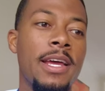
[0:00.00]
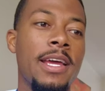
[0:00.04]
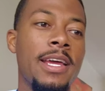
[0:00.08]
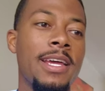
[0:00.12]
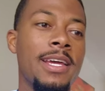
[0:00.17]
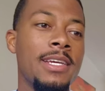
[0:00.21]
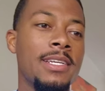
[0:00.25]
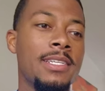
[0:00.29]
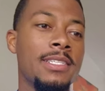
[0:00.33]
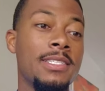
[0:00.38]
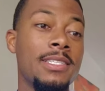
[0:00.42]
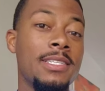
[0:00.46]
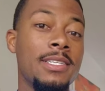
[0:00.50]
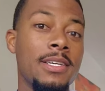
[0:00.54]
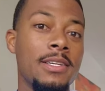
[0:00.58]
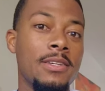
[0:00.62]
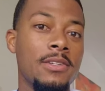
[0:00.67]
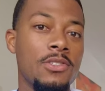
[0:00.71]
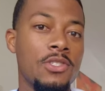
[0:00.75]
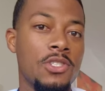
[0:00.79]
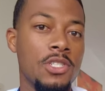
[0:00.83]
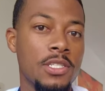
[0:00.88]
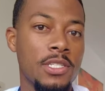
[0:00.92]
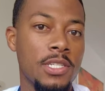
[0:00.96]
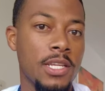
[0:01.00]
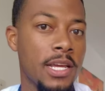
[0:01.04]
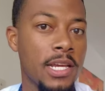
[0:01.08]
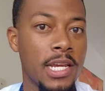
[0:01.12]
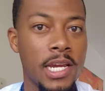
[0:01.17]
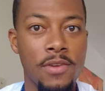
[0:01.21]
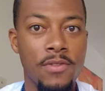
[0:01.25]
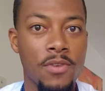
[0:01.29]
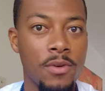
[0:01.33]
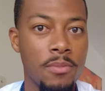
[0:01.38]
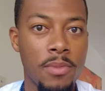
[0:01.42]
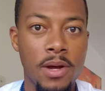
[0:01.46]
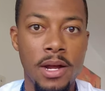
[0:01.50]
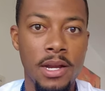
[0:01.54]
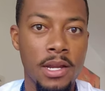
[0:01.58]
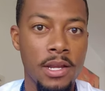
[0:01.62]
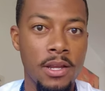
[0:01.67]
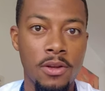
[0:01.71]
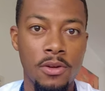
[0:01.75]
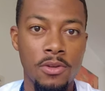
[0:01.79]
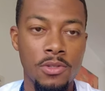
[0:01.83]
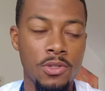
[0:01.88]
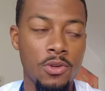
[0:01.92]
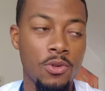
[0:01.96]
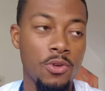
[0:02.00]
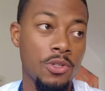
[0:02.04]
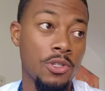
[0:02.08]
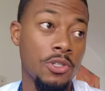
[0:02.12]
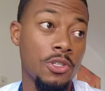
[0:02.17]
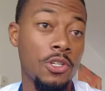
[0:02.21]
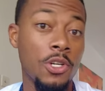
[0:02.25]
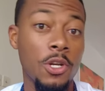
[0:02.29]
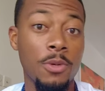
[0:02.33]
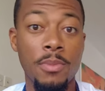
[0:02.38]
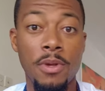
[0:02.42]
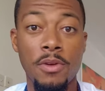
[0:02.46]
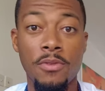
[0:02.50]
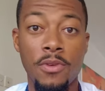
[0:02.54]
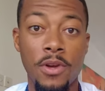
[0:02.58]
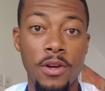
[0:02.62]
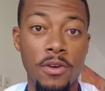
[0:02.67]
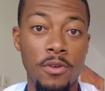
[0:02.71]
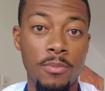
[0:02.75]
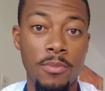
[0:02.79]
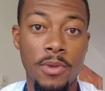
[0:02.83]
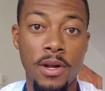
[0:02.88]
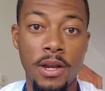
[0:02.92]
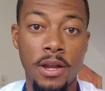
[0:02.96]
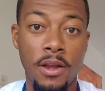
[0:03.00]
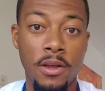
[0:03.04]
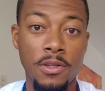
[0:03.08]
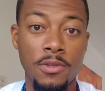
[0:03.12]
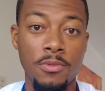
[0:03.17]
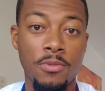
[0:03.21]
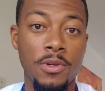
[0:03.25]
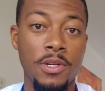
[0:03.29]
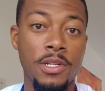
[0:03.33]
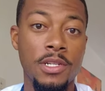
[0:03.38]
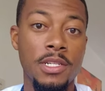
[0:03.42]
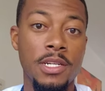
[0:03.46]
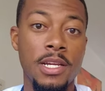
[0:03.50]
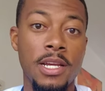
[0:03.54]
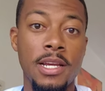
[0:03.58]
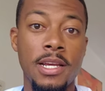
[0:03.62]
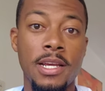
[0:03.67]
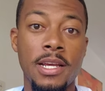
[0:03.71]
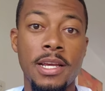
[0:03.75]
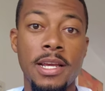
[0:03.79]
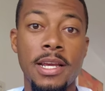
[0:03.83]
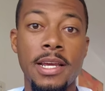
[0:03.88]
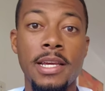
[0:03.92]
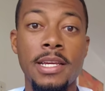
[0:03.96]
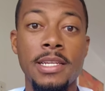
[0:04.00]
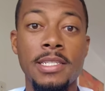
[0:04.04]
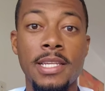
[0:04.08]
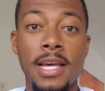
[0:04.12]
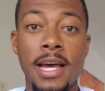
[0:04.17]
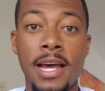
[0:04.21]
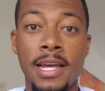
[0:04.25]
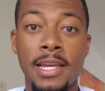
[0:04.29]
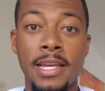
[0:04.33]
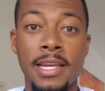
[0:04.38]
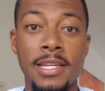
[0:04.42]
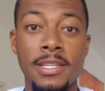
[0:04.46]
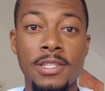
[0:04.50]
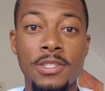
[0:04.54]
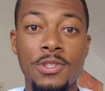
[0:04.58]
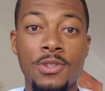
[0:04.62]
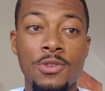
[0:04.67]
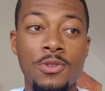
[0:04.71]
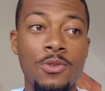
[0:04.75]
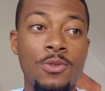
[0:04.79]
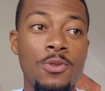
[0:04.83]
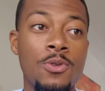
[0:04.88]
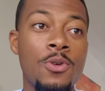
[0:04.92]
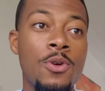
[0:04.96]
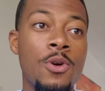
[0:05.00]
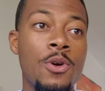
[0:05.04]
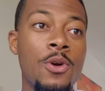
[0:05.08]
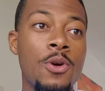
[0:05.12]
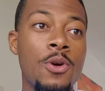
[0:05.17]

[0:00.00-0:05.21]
is just like everybody else, or it should be for everybody else, which is I get to